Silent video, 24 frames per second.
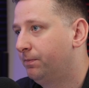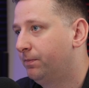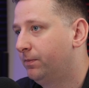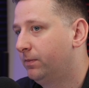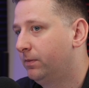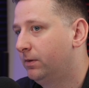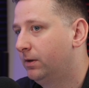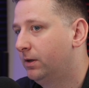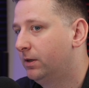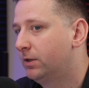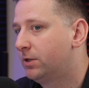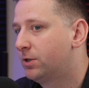Yeah.
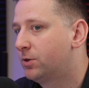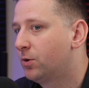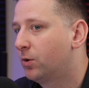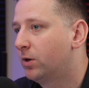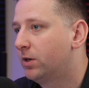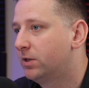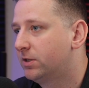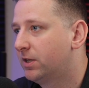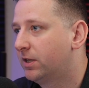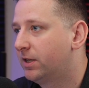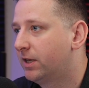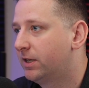The
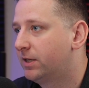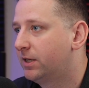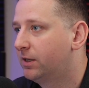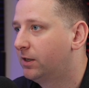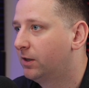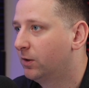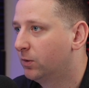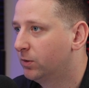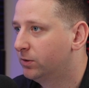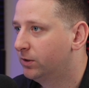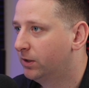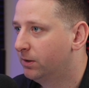stories that they
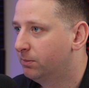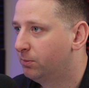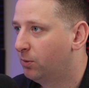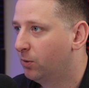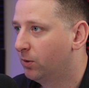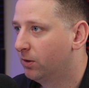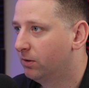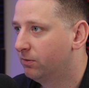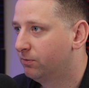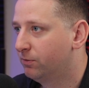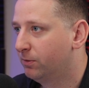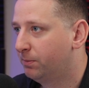tell are really
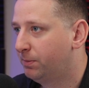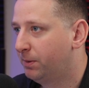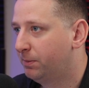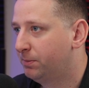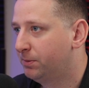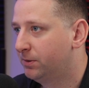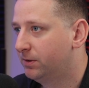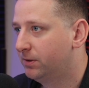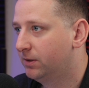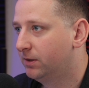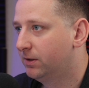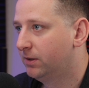important for
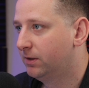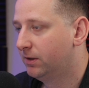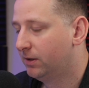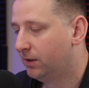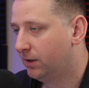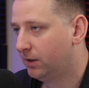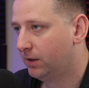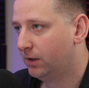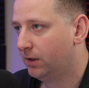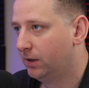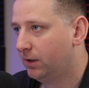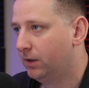people to
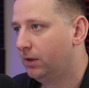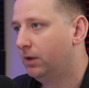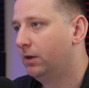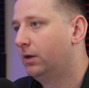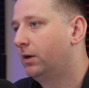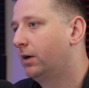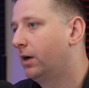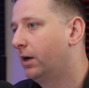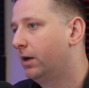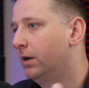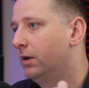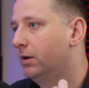
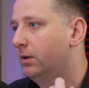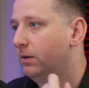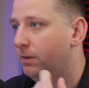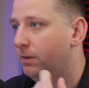kind